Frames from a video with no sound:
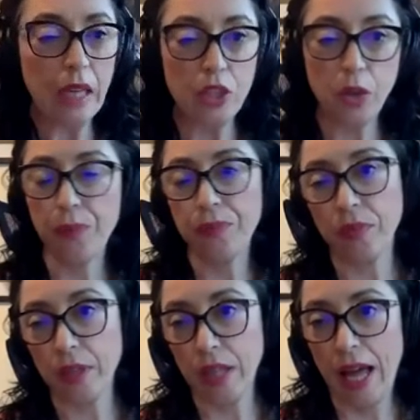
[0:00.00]
So
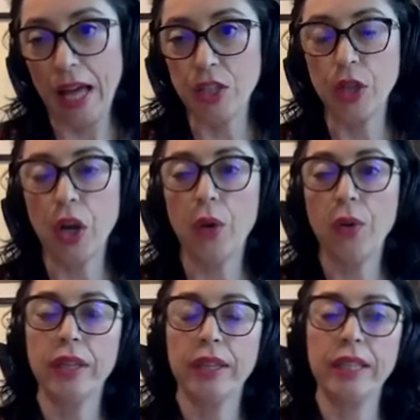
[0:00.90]
as you
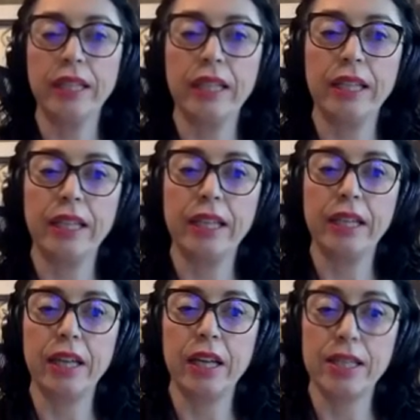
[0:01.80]
know,
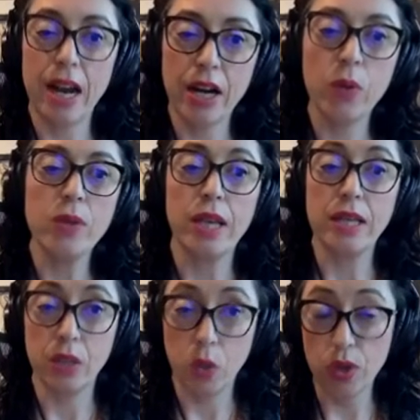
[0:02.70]
the Syracuse
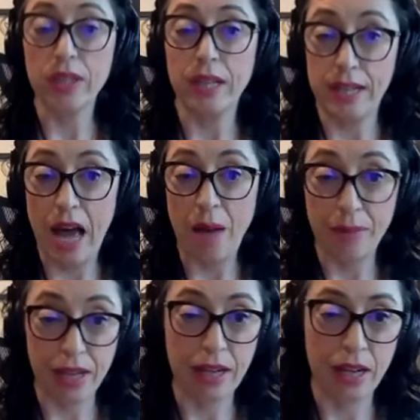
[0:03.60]
is currently
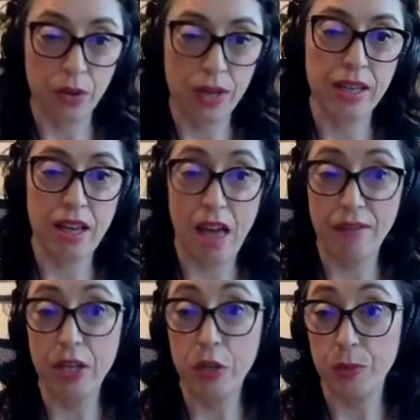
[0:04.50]
inhabited and you can see
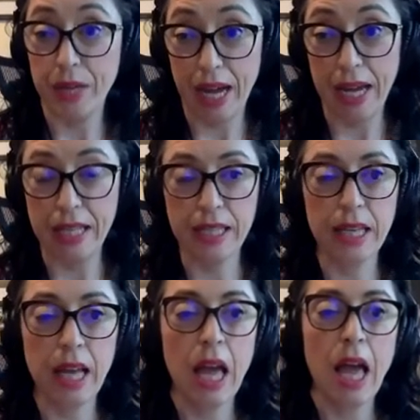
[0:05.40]
heavily
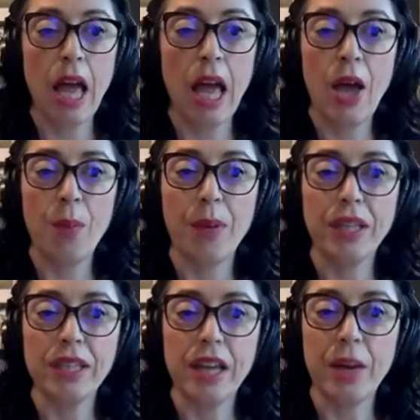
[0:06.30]
urbanized.
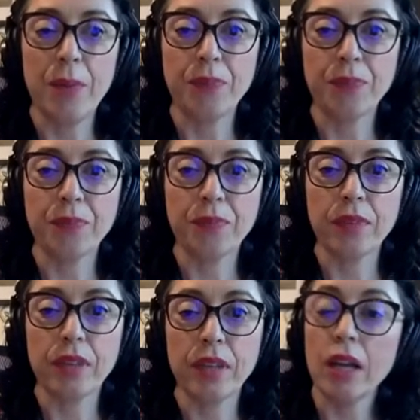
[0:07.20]
But um,
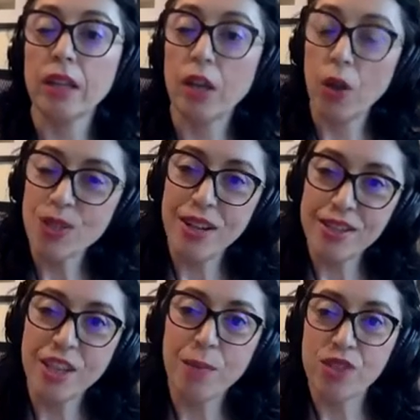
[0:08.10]
the, the coastal
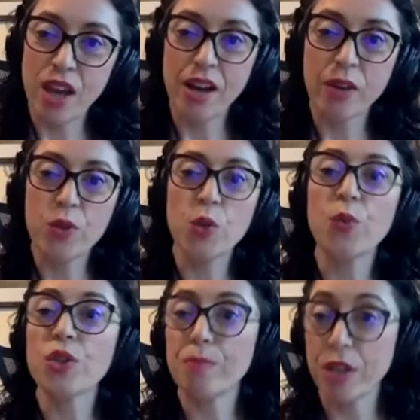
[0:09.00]
landscape of Syracuse
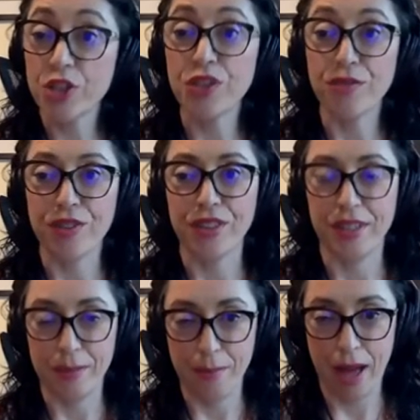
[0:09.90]
was much different
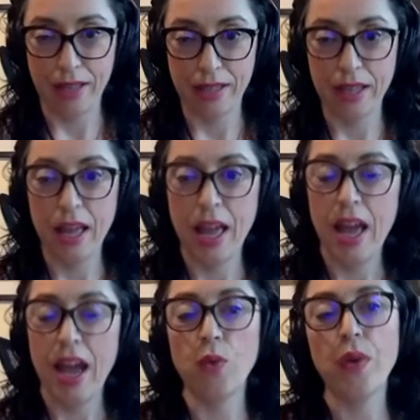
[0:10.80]
in the past.
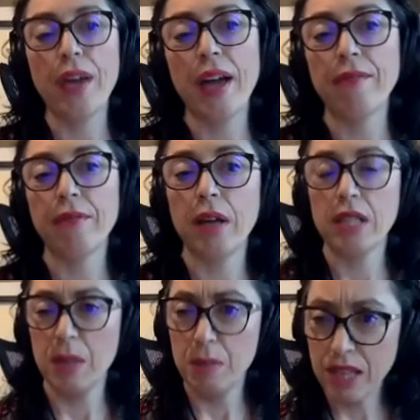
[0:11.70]
And we have
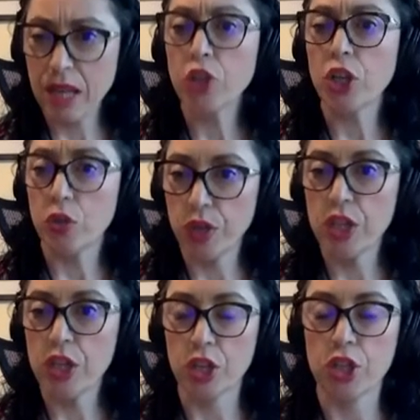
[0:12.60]
substantial
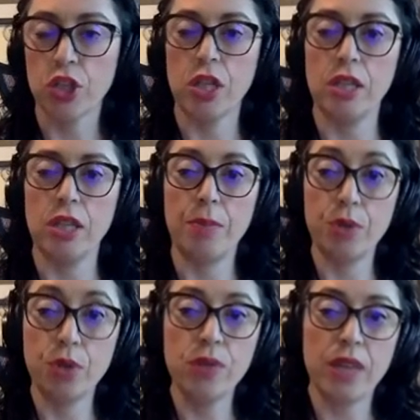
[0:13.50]
research that, that
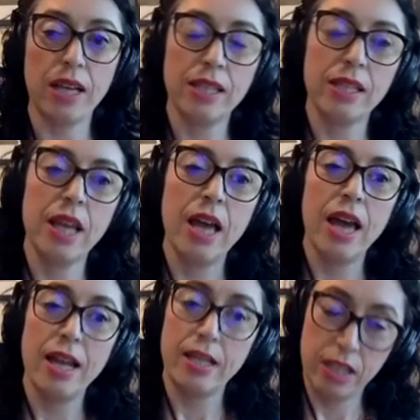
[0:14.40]
proves us
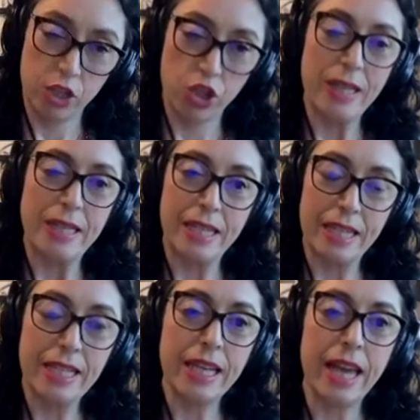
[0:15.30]
and suggests and
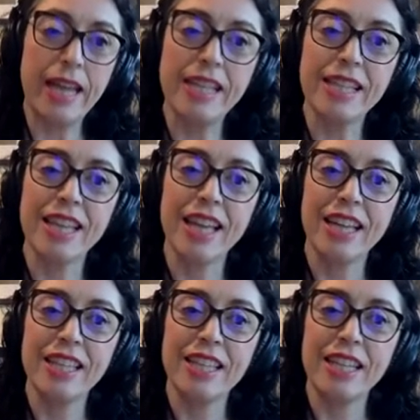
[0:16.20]
indicate
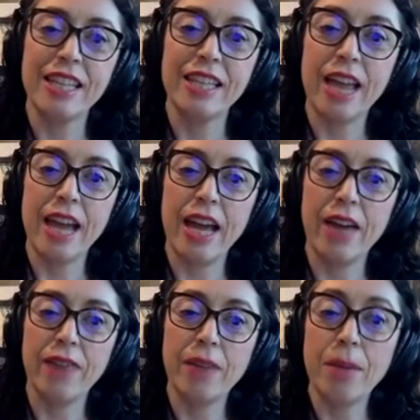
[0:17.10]
the,
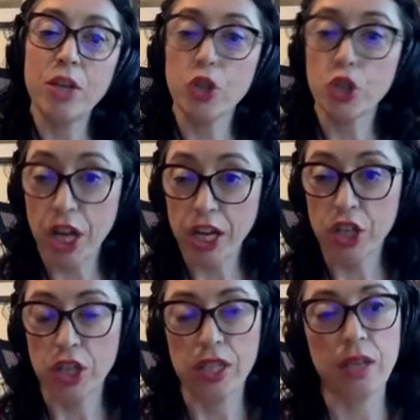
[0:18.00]
the, the major
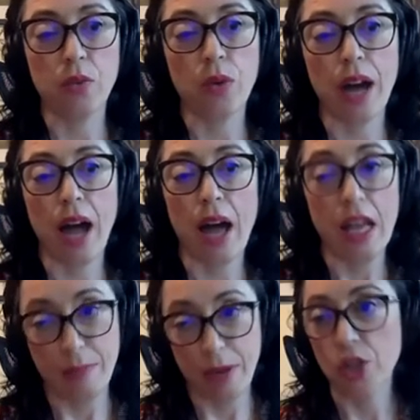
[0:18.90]
changes were
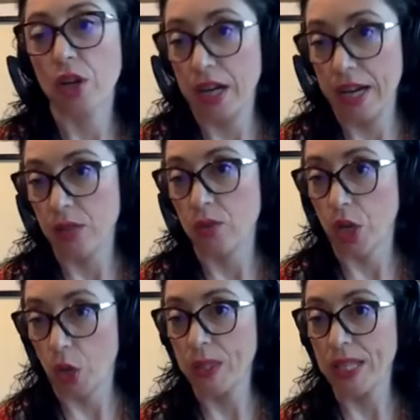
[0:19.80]
especially related to
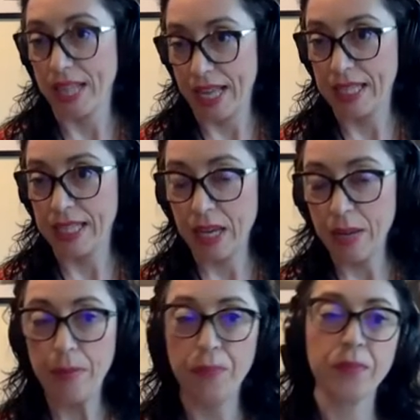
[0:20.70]
the coastal
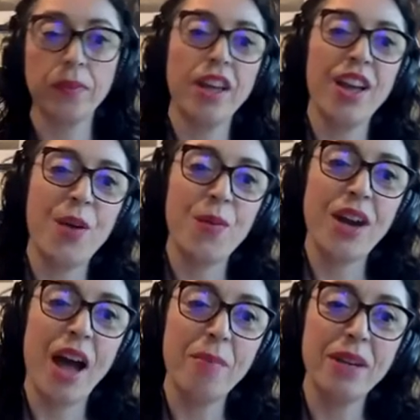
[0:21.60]
landscape
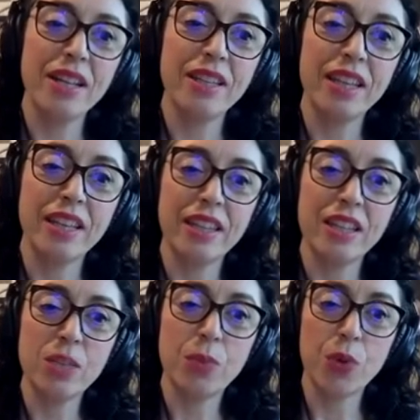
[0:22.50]
were happening in
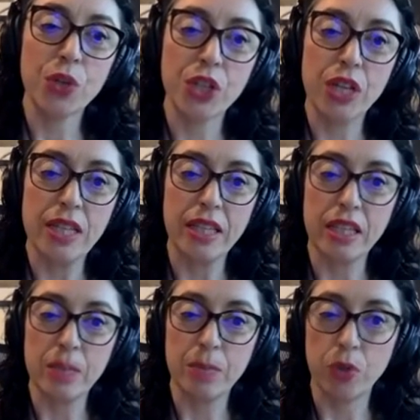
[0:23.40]
these portions and
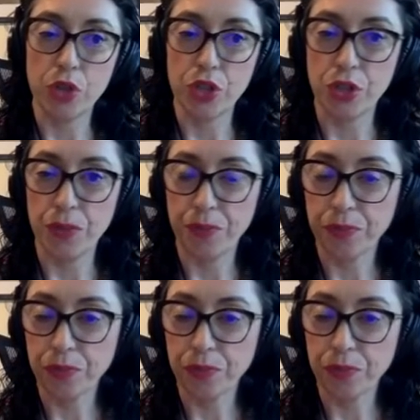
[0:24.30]
this portion.